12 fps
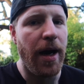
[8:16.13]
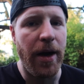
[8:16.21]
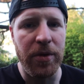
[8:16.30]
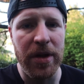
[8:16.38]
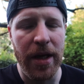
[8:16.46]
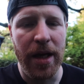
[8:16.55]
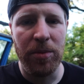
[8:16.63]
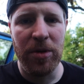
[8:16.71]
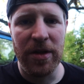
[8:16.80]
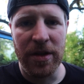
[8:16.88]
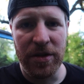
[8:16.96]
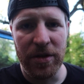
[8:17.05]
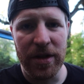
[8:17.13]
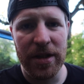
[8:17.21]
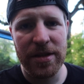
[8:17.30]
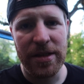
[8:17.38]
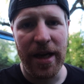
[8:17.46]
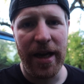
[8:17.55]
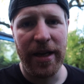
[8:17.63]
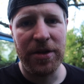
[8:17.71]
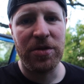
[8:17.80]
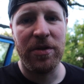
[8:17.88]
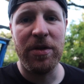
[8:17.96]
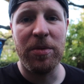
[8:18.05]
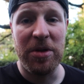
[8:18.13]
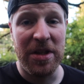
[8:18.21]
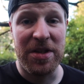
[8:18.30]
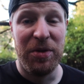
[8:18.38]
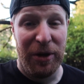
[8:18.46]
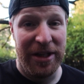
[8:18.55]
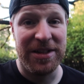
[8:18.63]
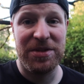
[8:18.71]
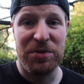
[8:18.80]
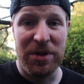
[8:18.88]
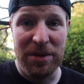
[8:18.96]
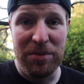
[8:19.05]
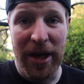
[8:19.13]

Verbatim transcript: I really hate being the dirtiest guy at trivia, but this week it's really